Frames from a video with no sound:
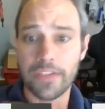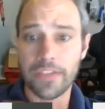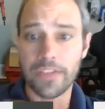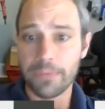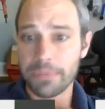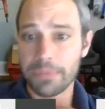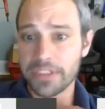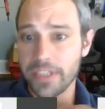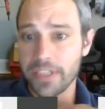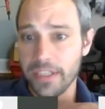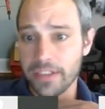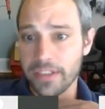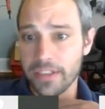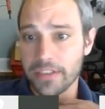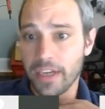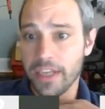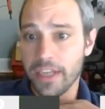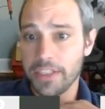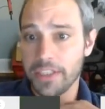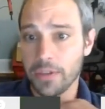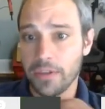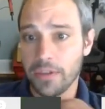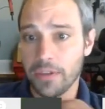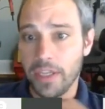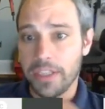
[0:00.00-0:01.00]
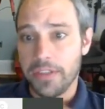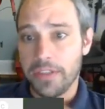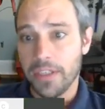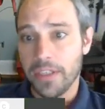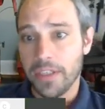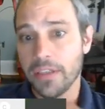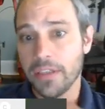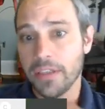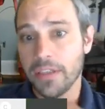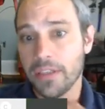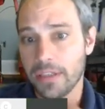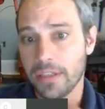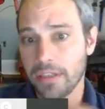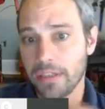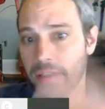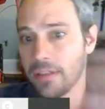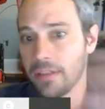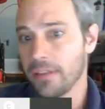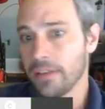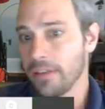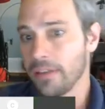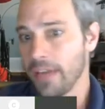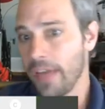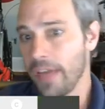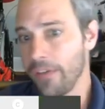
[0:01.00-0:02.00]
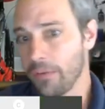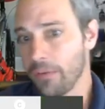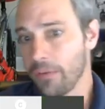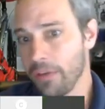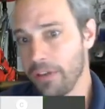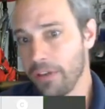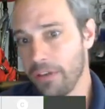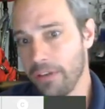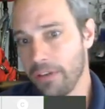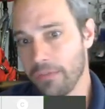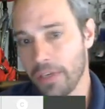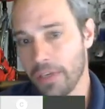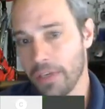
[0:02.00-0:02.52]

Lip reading: 7% is hydroelectric. Everyone,